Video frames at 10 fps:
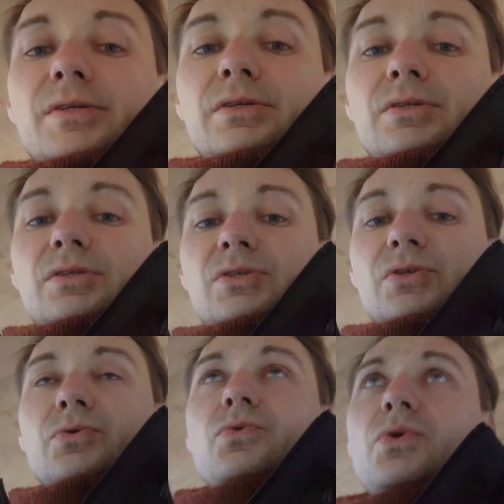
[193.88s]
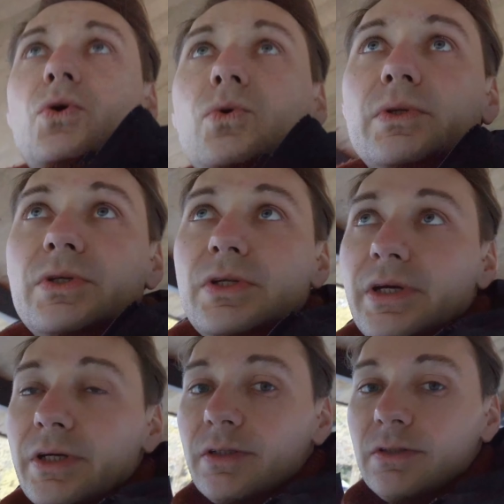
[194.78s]
is it so cold
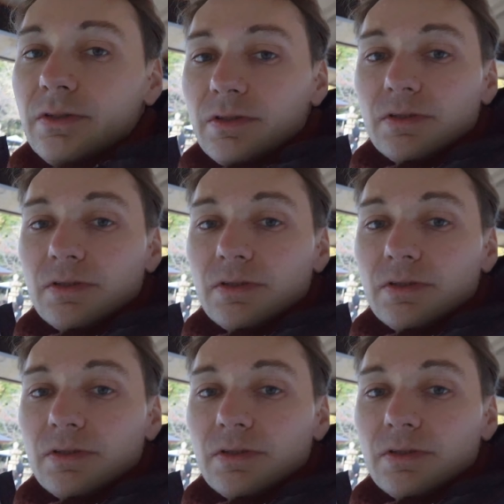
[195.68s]
today, huh?